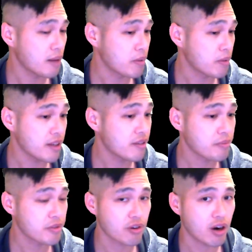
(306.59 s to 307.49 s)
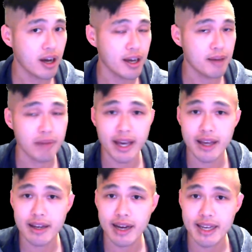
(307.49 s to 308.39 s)
please subscribe,
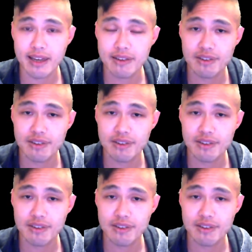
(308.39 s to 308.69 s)
and I guess